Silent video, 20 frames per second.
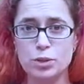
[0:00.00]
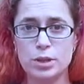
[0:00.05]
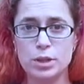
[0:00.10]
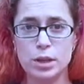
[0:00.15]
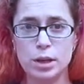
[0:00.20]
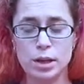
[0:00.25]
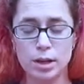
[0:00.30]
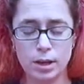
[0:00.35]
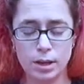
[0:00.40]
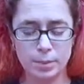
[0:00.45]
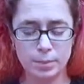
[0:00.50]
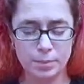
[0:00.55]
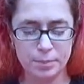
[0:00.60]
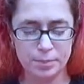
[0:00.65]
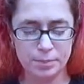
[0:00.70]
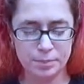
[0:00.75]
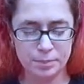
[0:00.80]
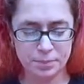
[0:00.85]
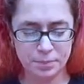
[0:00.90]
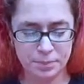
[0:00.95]
And I think
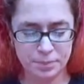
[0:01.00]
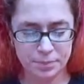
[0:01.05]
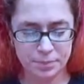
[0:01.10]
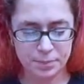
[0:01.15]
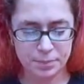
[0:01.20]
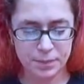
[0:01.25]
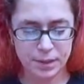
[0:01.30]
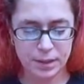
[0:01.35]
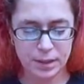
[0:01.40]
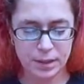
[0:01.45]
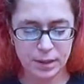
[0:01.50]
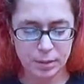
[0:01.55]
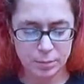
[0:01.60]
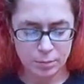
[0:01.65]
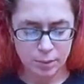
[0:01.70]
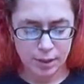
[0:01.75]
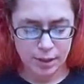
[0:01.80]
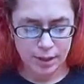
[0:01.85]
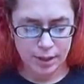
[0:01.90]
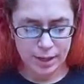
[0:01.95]
my bag that I
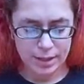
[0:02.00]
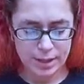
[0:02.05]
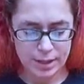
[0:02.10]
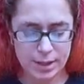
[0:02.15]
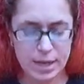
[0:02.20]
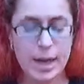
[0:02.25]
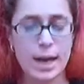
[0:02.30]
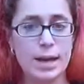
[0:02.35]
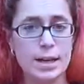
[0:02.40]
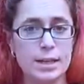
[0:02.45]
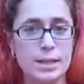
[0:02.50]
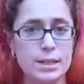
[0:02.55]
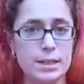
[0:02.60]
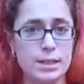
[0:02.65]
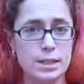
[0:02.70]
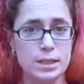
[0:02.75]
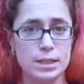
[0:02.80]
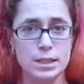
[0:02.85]
take is 30 liters.